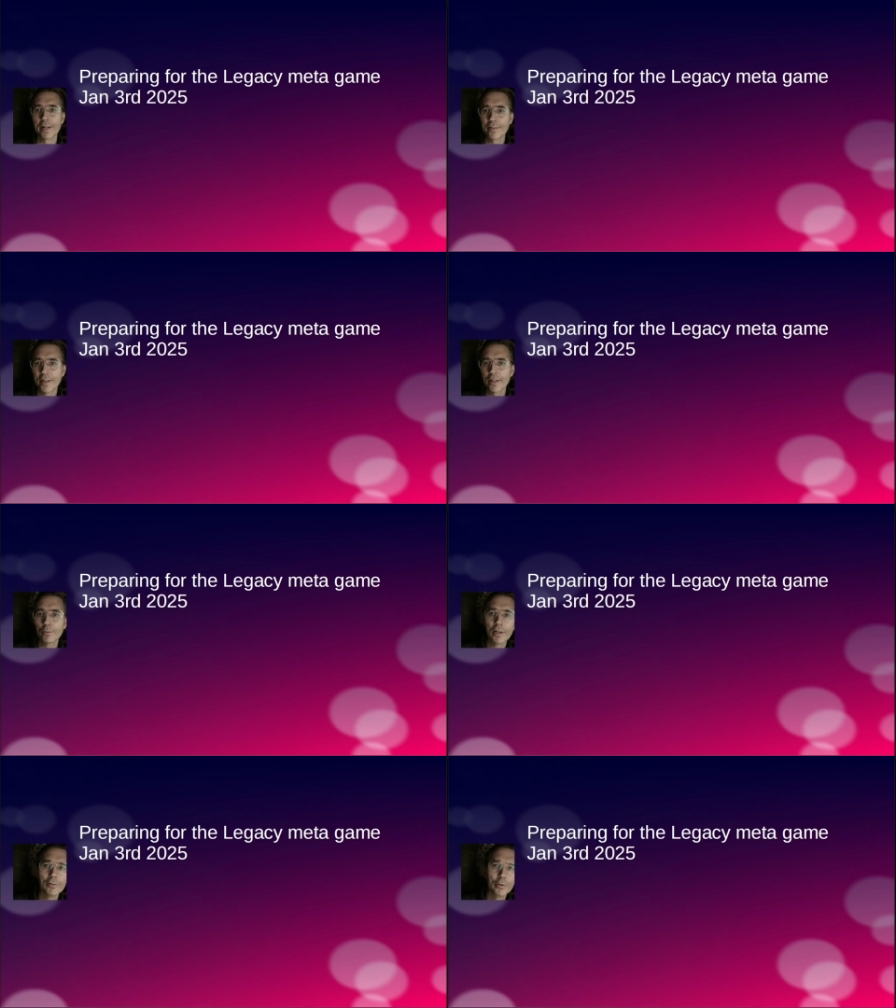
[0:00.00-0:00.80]
And then we'll
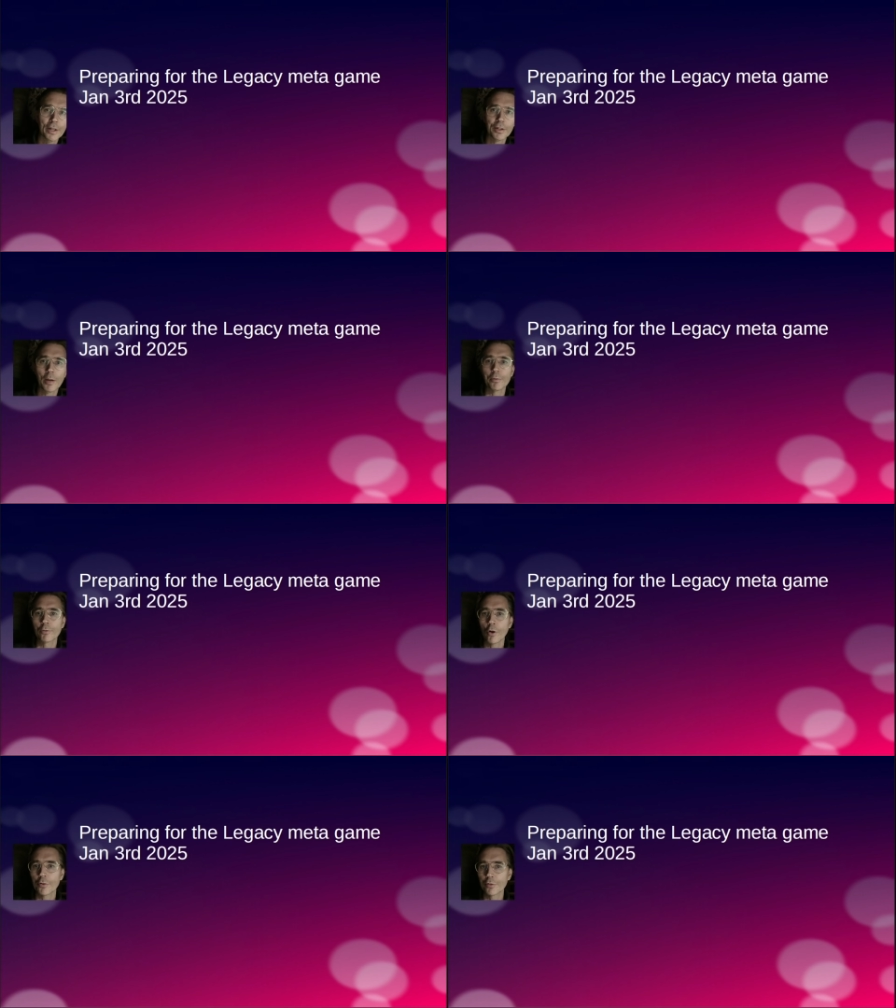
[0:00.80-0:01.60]
have a look at a couple of
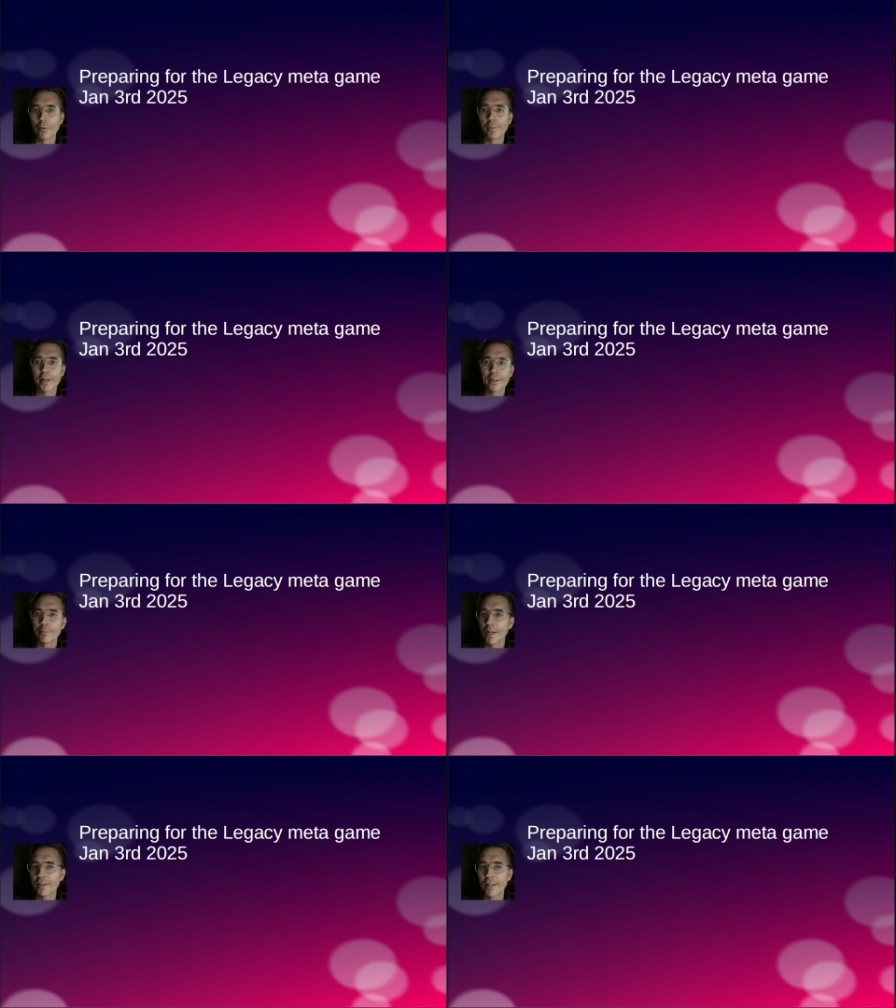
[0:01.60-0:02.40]
cards you can play in the
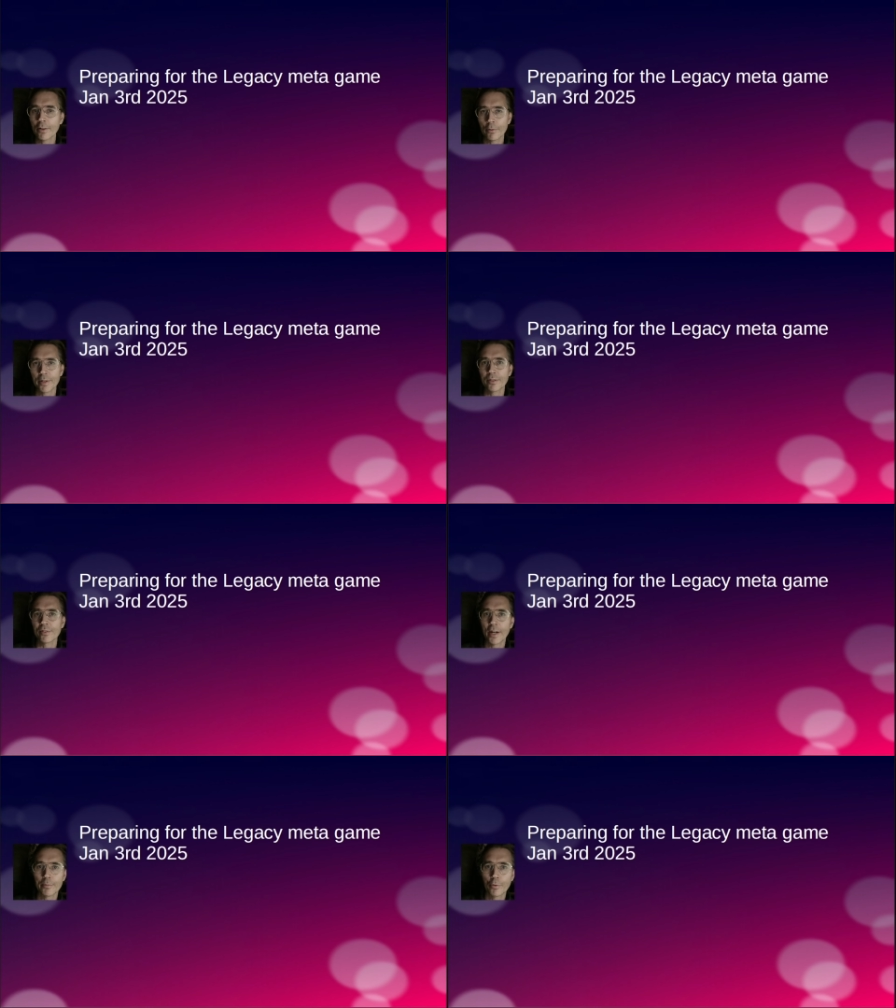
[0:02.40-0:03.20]
main deck or in the
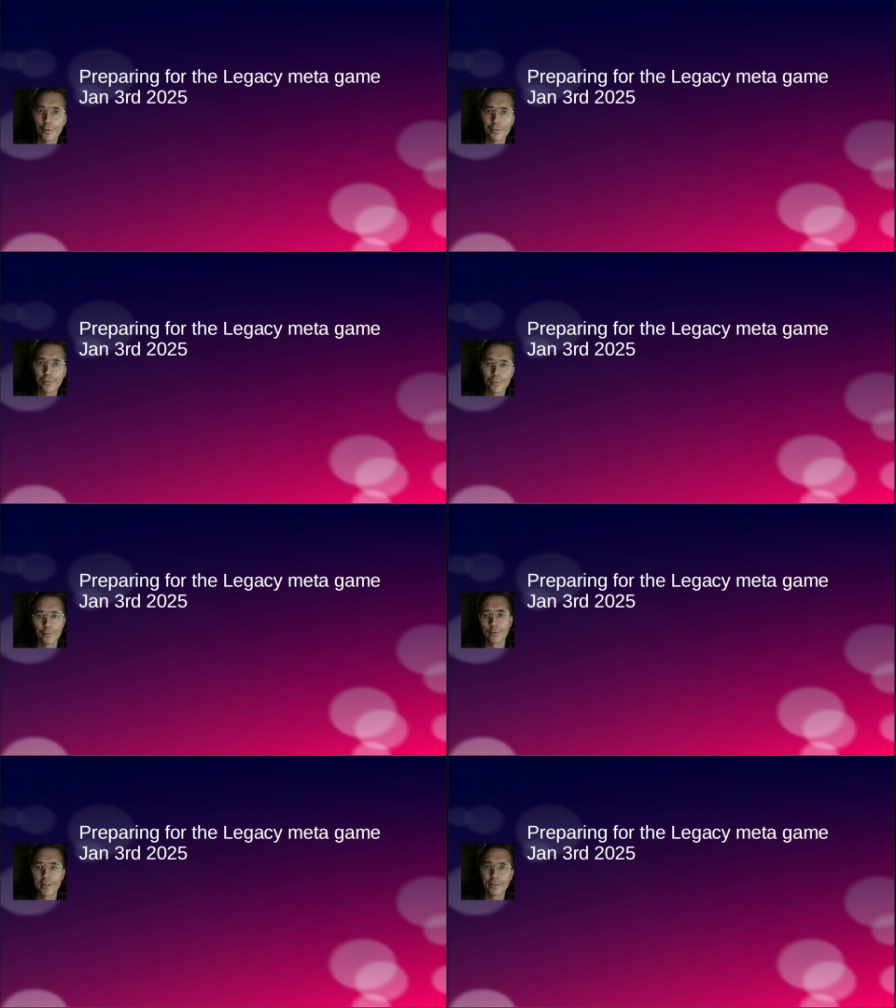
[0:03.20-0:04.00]
sideboard
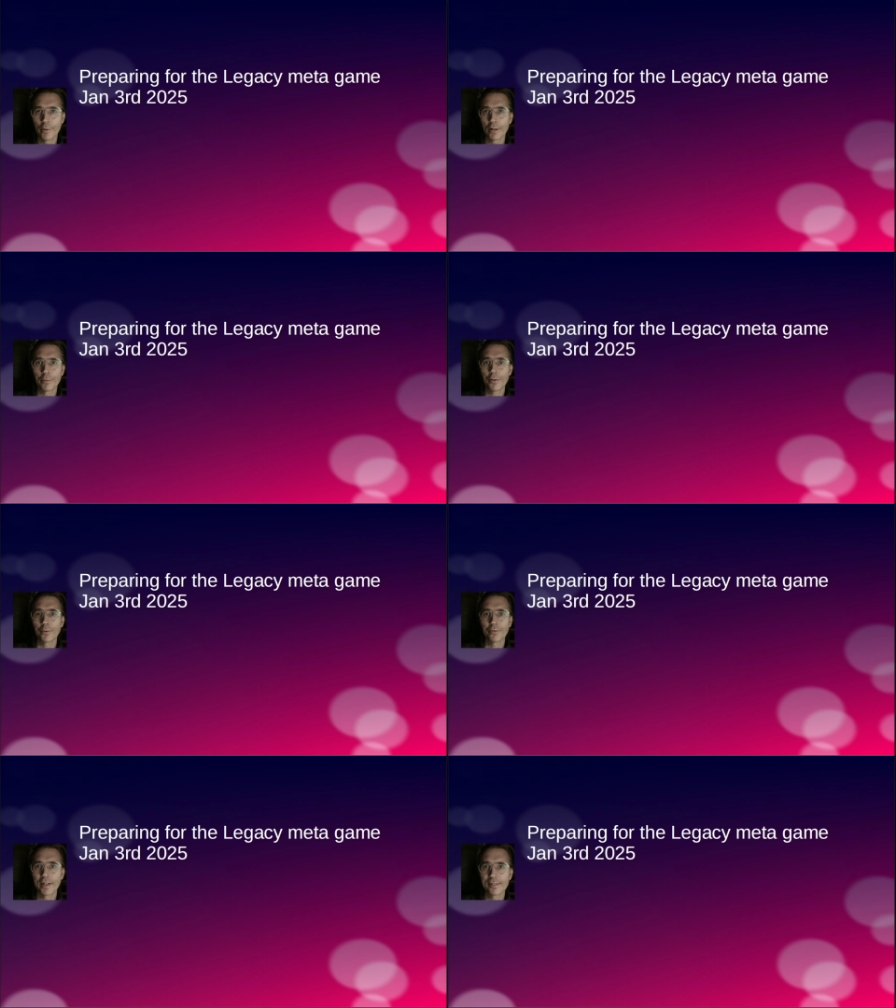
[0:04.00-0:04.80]
to interact with those
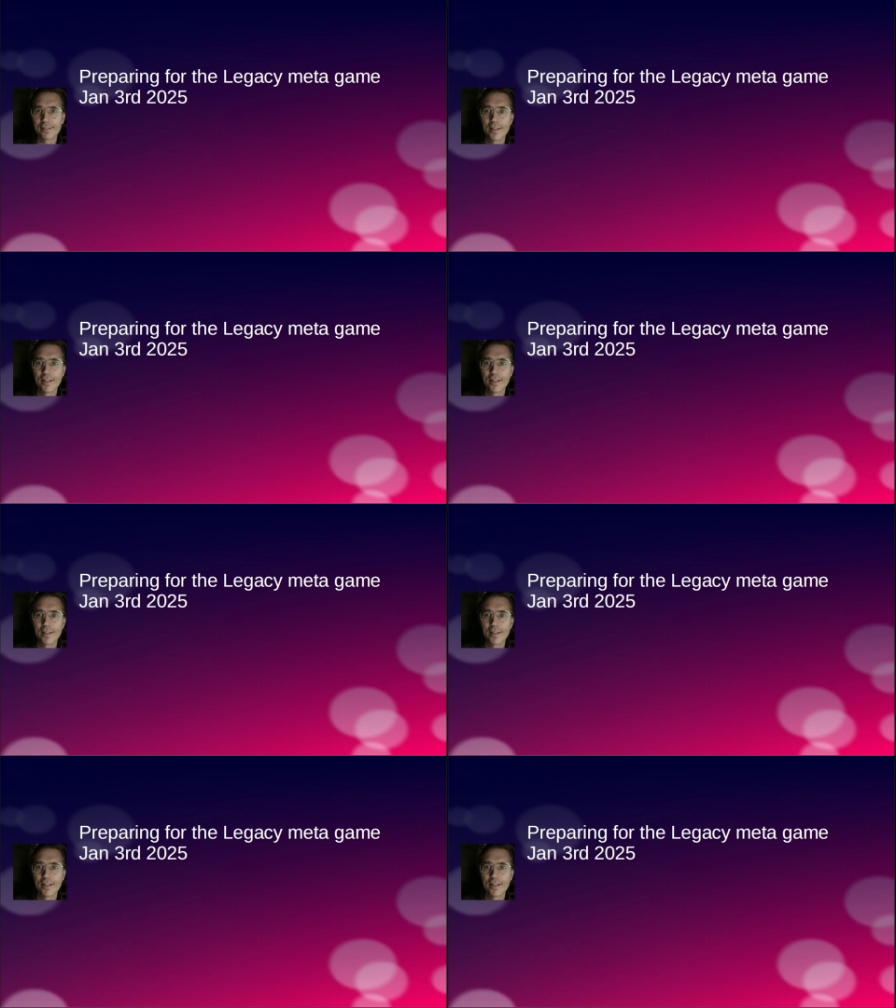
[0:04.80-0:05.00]
decks.